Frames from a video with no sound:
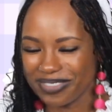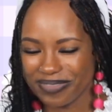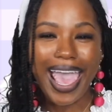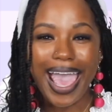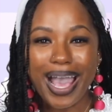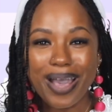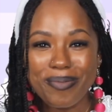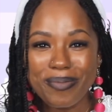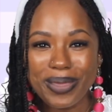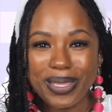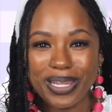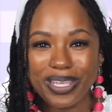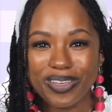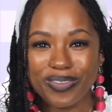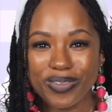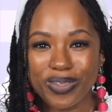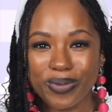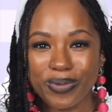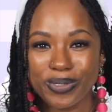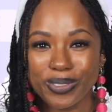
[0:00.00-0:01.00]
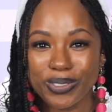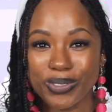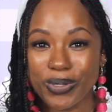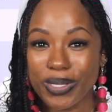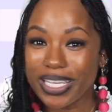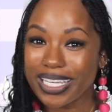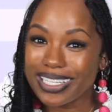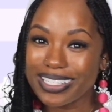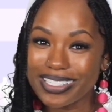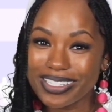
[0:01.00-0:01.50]
How many of you
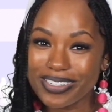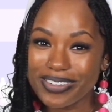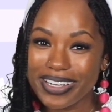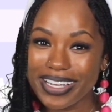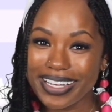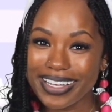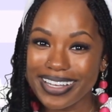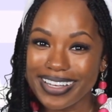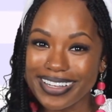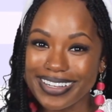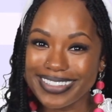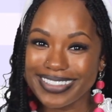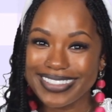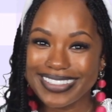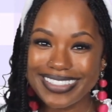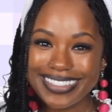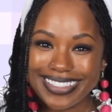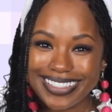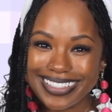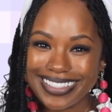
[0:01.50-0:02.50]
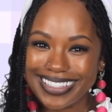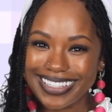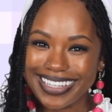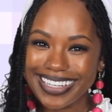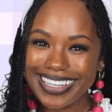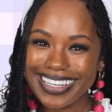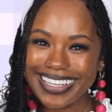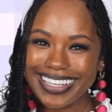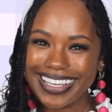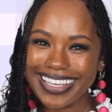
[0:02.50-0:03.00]
enjoy Easter egg hunts?
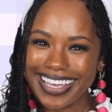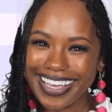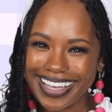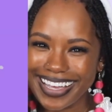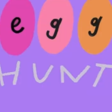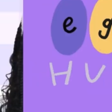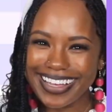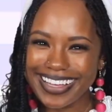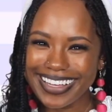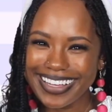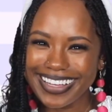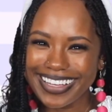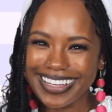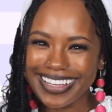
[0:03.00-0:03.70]
Yeah?